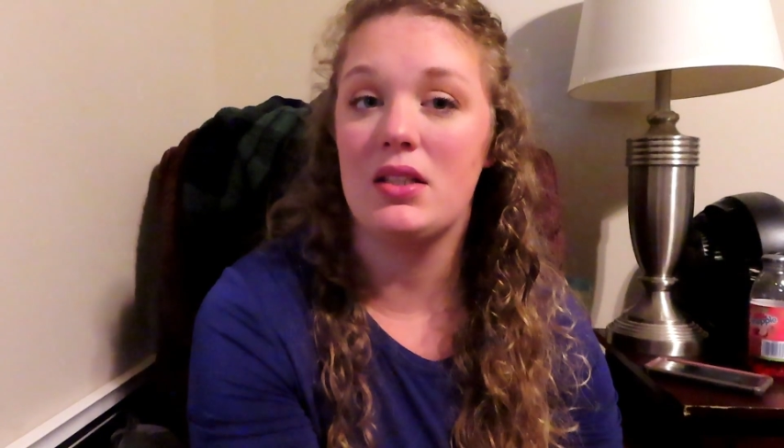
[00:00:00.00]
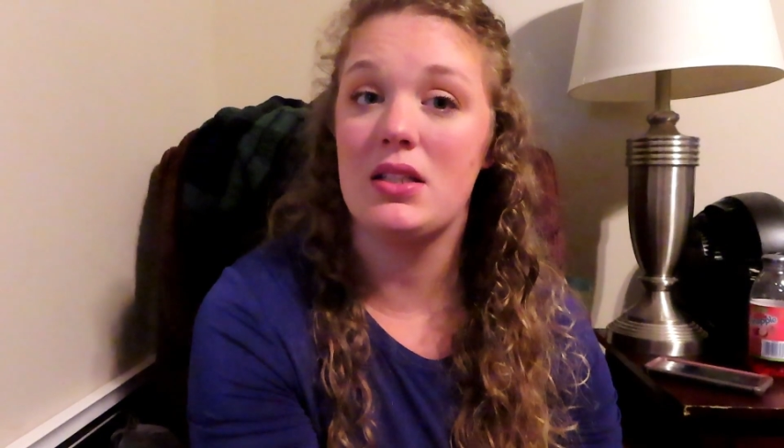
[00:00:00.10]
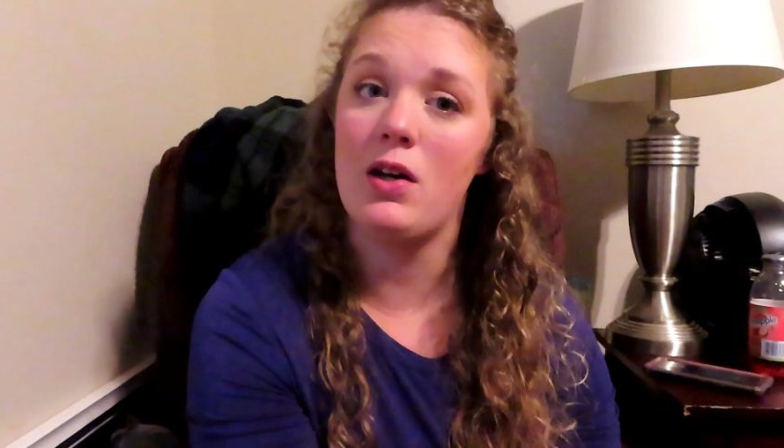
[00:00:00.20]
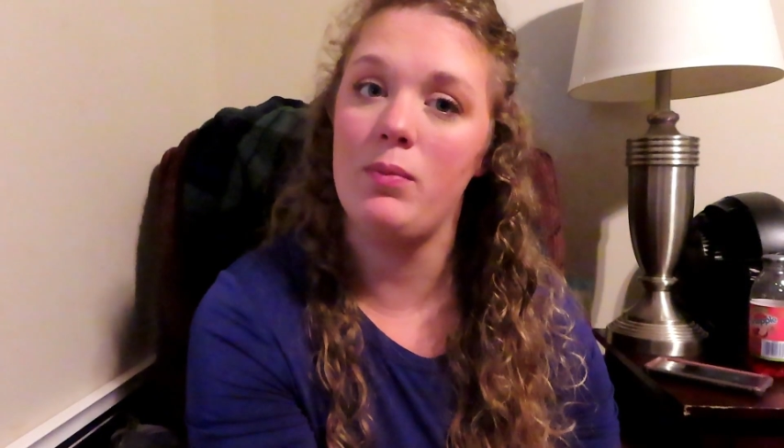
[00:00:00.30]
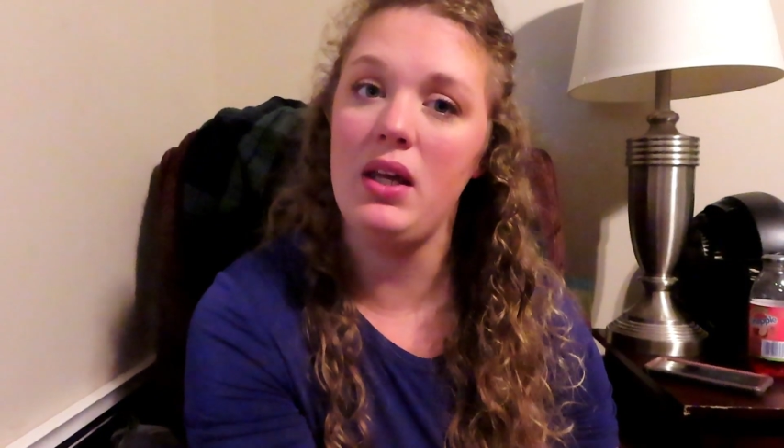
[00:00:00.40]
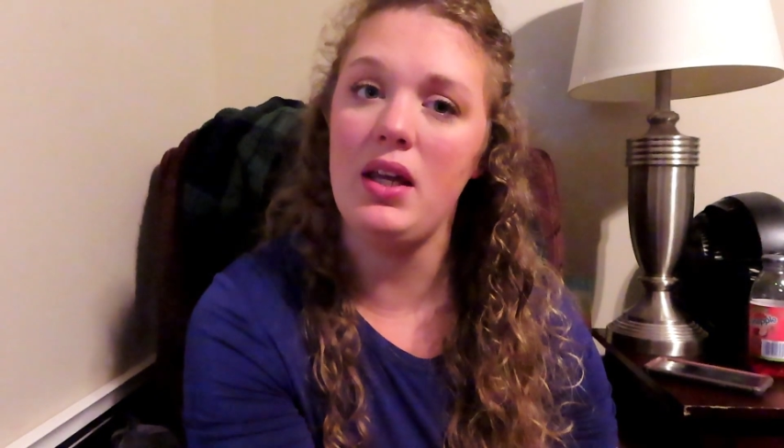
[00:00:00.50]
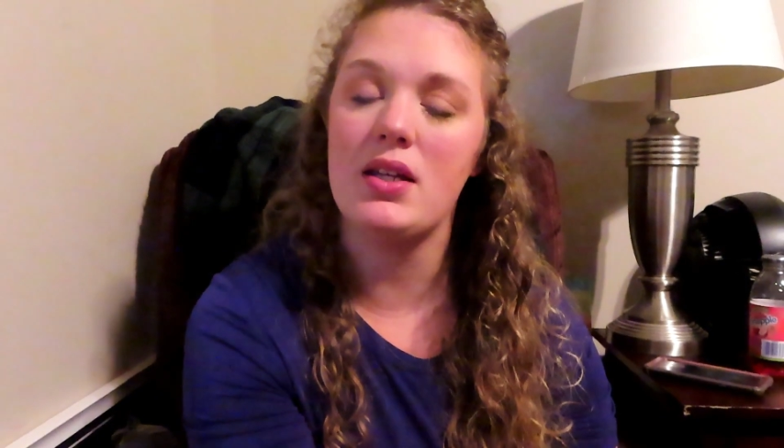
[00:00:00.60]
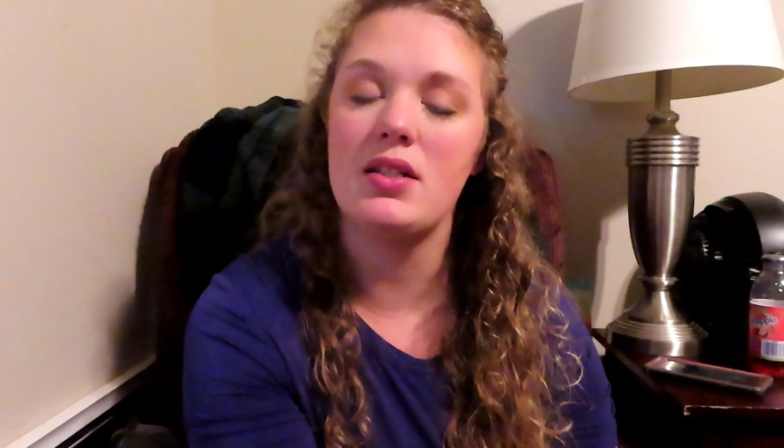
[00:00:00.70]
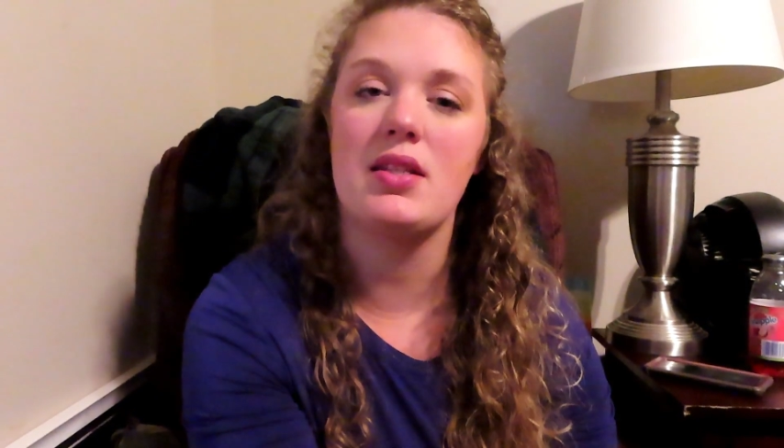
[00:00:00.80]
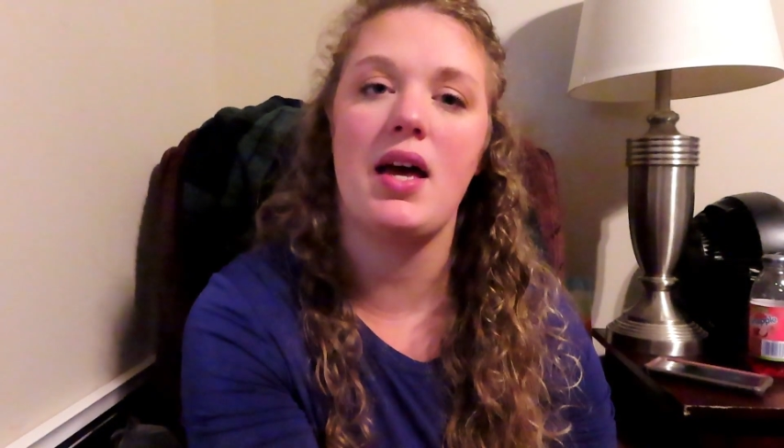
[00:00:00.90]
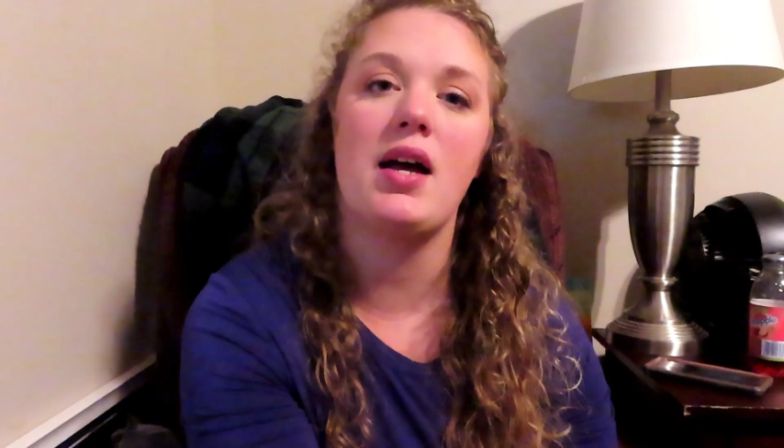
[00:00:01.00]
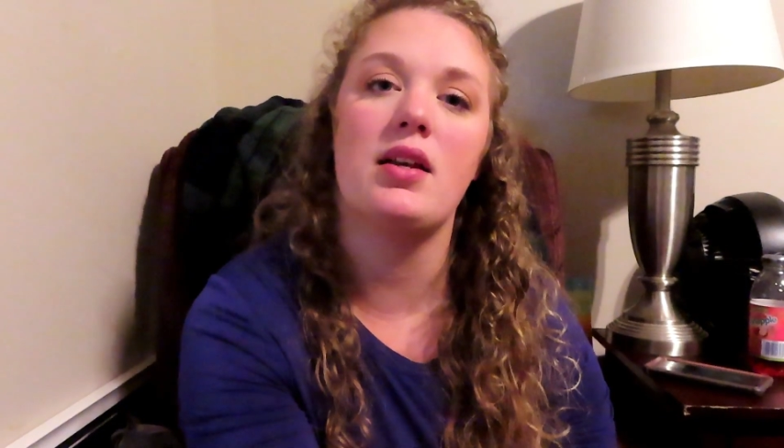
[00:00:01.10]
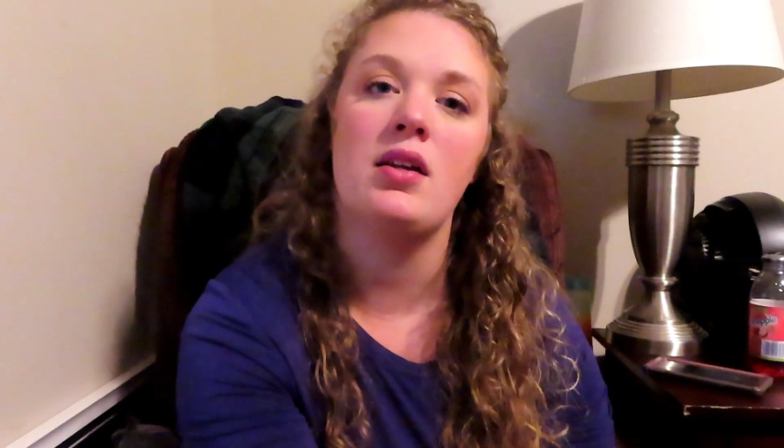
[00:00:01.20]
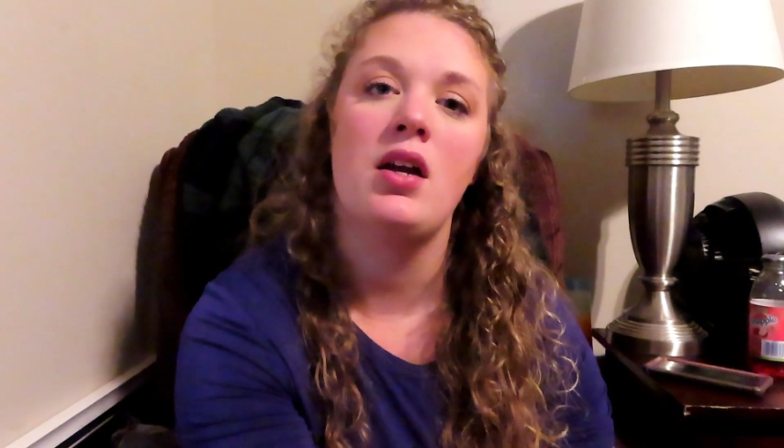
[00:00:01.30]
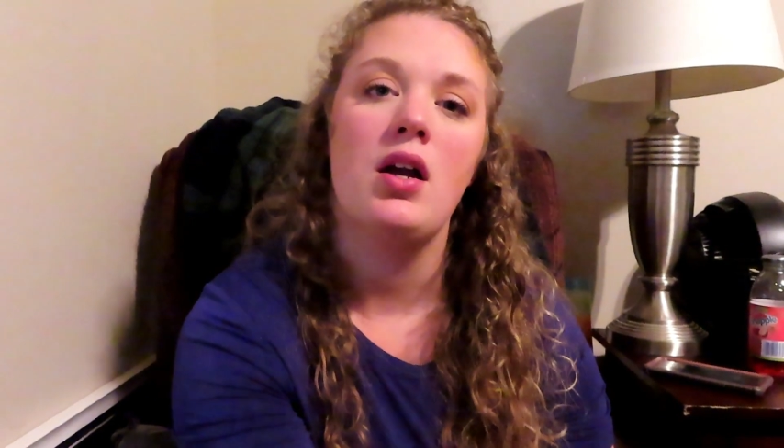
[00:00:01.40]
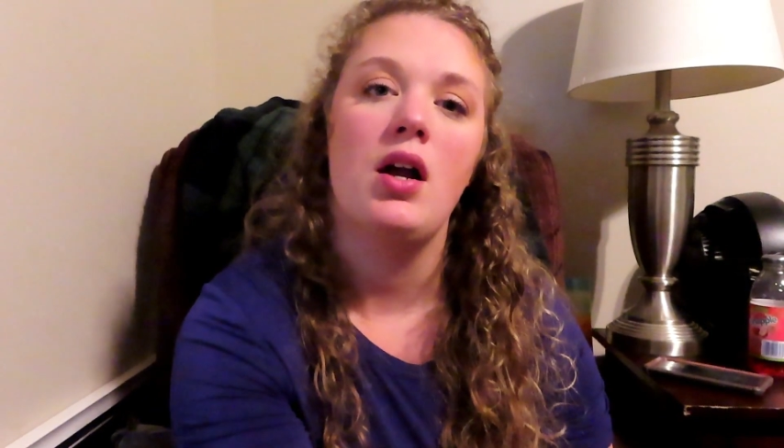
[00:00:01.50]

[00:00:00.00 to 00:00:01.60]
and tell me, is that